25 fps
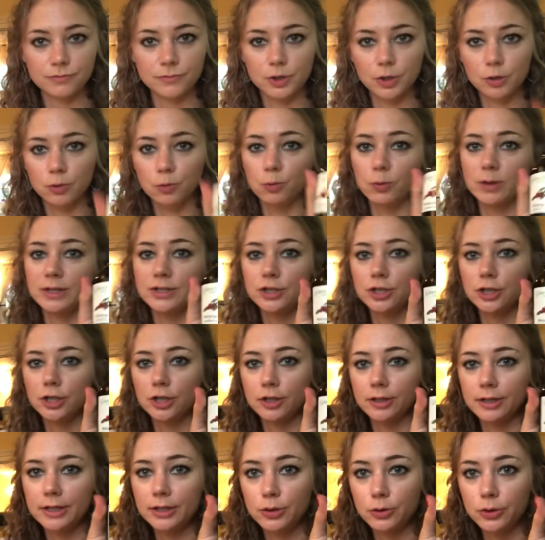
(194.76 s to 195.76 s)

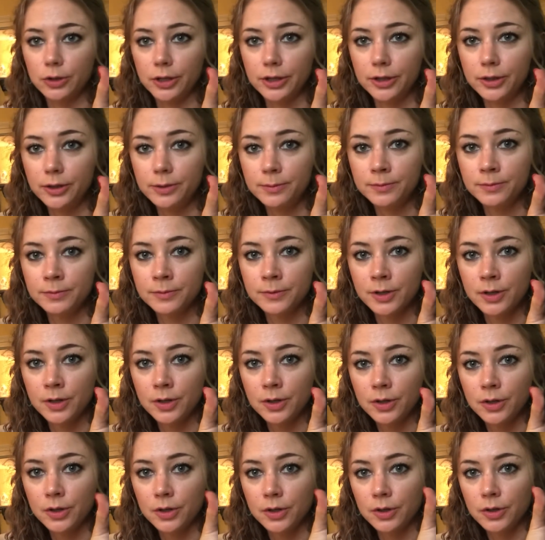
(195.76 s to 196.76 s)
wintergreen oil.
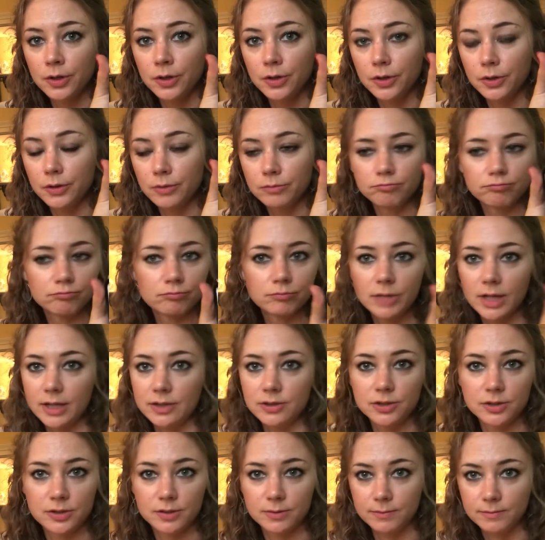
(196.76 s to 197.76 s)
I
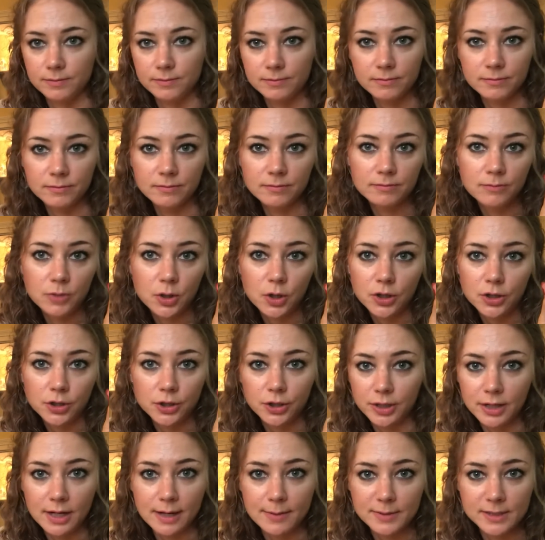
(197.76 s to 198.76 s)
just bought it
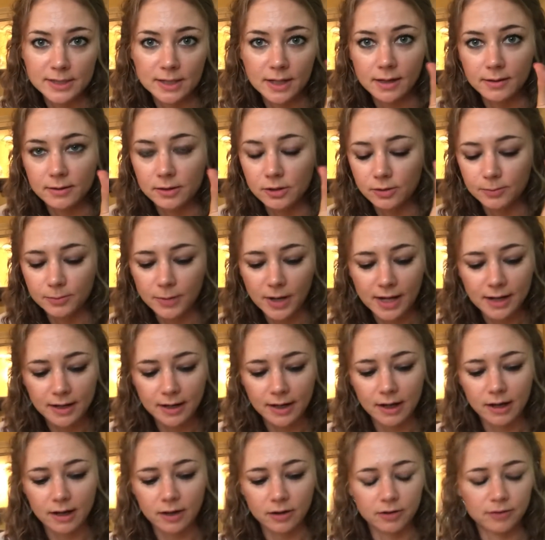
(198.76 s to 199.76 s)
on Amazon. You can buy it at a
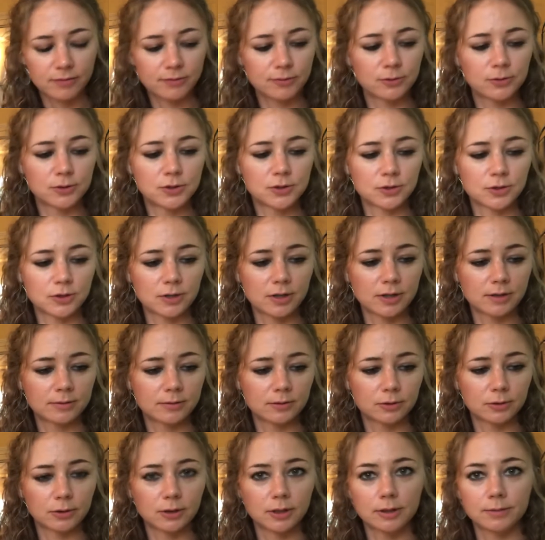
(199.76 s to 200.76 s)
health food store
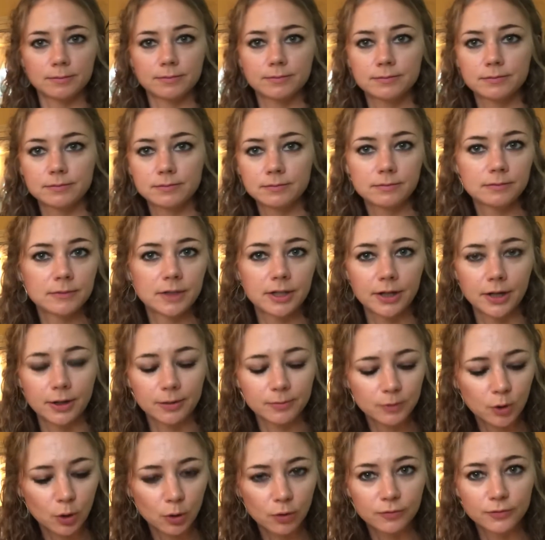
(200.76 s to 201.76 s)
or,
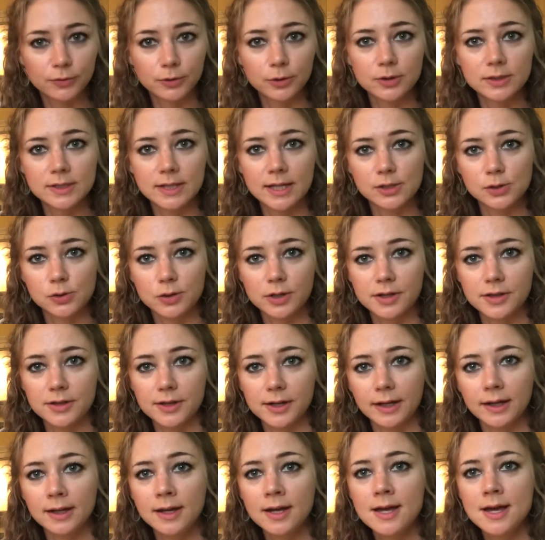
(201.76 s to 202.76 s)
Whole Foods, that sort of
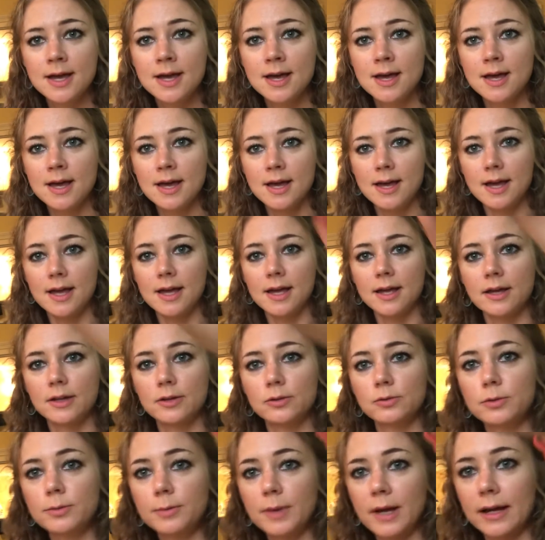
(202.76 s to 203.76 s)
thing. And,
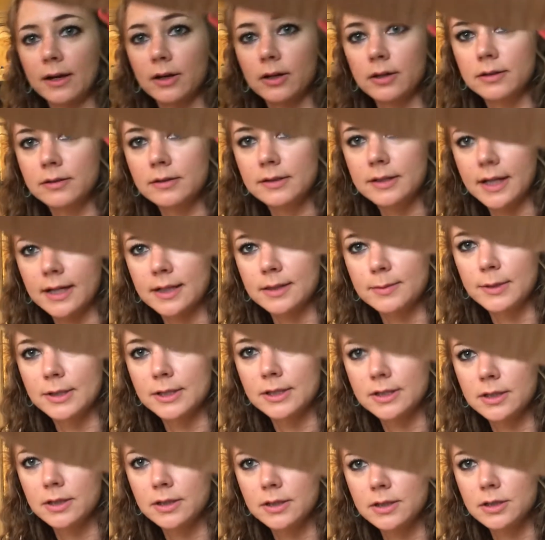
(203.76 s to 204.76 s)
oh, hang on, text
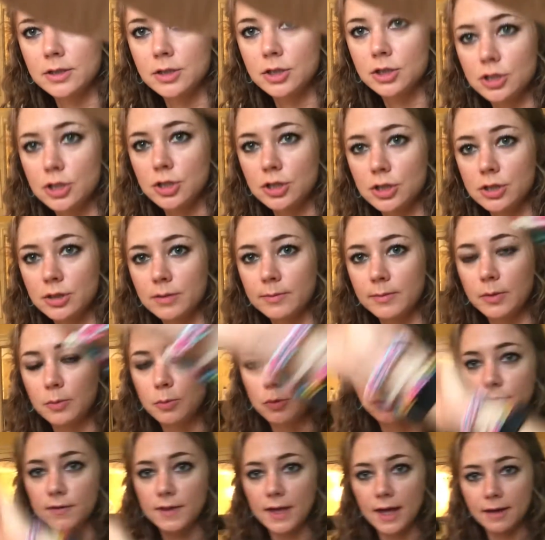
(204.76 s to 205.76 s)
message.
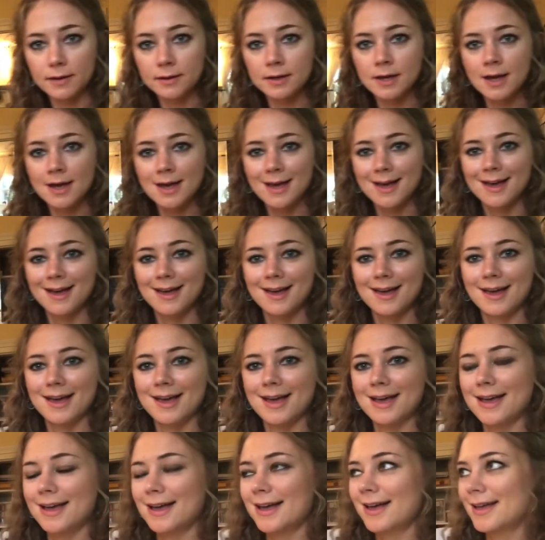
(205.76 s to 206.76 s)
Move that.
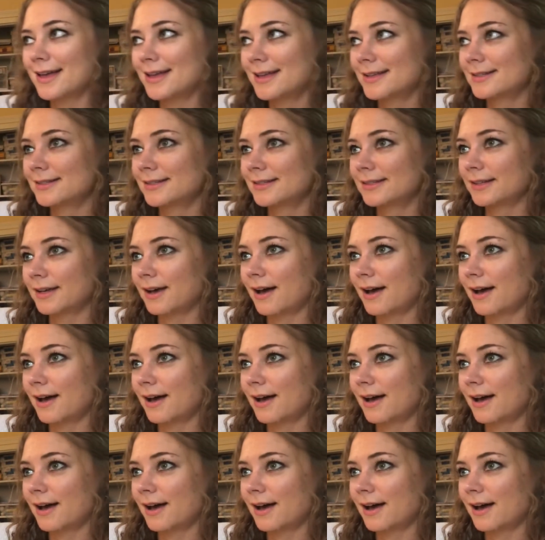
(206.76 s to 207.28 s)
And